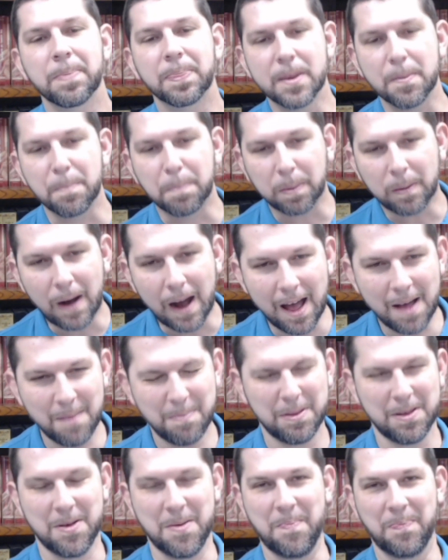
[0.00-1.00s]
The
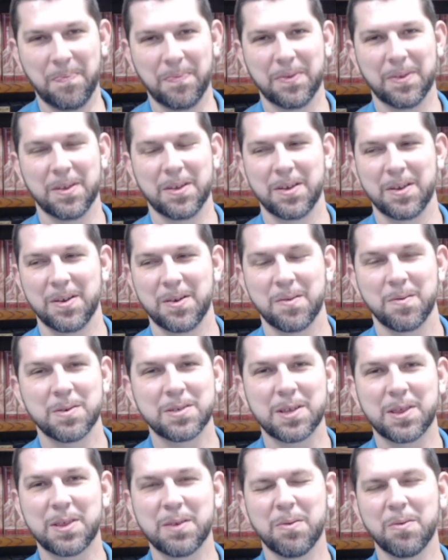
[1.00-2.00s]
problem
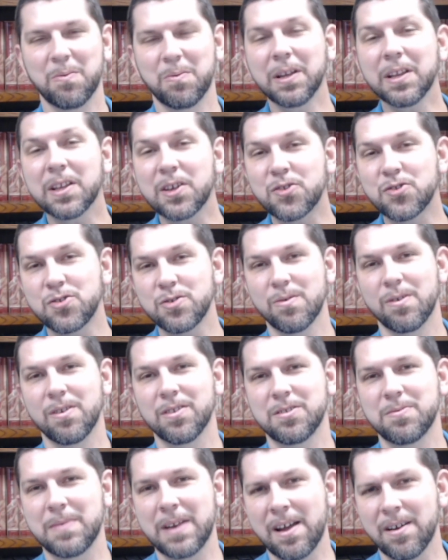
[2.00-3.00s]
was that there were really two
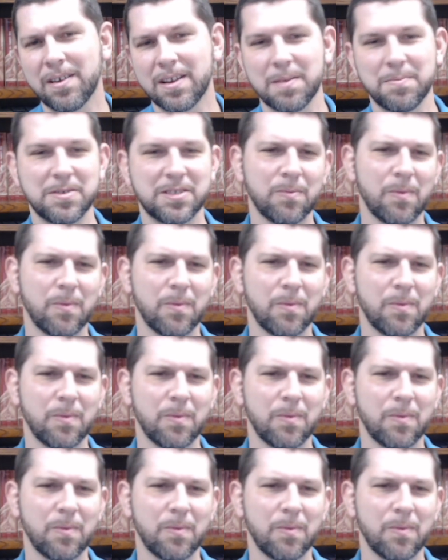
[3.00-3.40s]
ultimate outcomes.